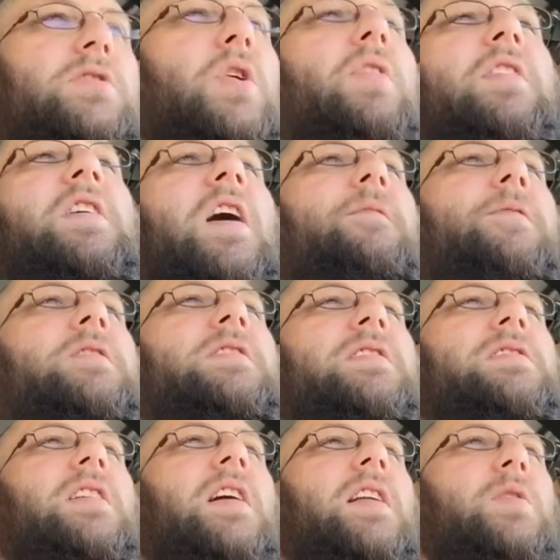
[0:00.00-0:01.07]
So the conference
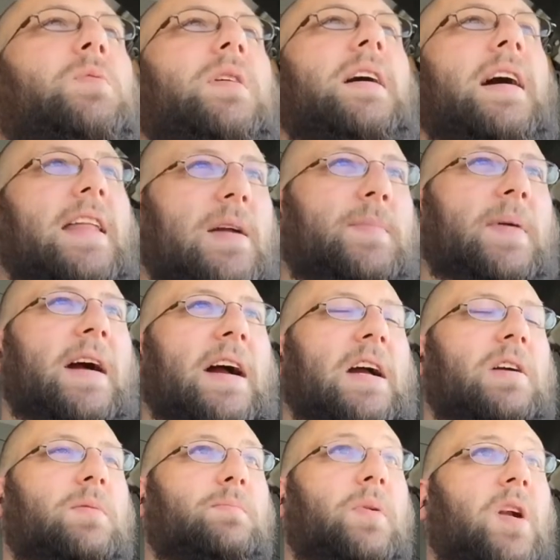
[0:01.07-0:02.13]
is done and we're headed
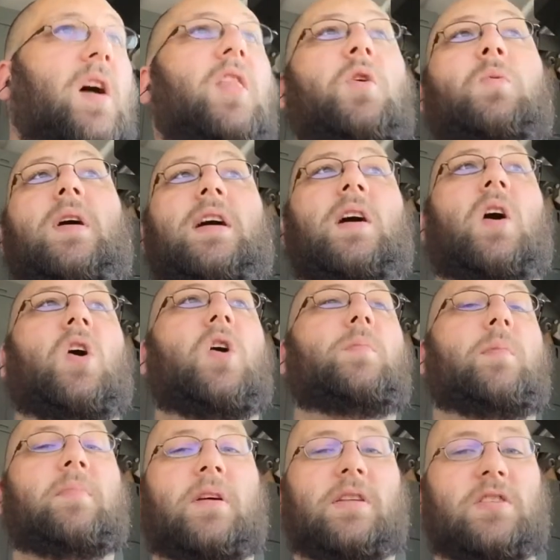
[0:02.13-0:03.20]
back. But on the way
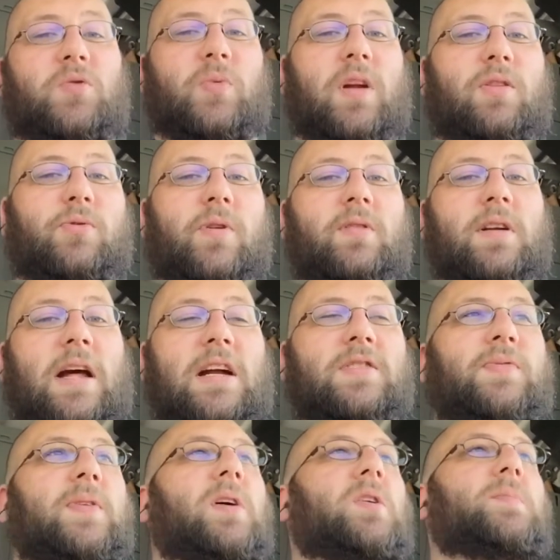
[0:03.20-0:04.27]
home, I'm gonna swing through
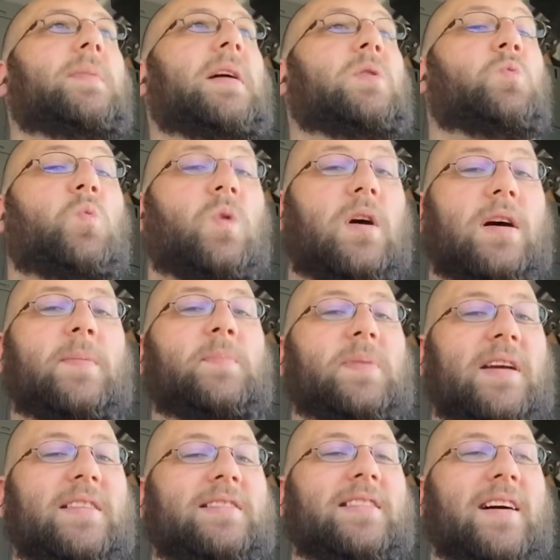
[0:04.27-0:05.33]
Nashville to make one pit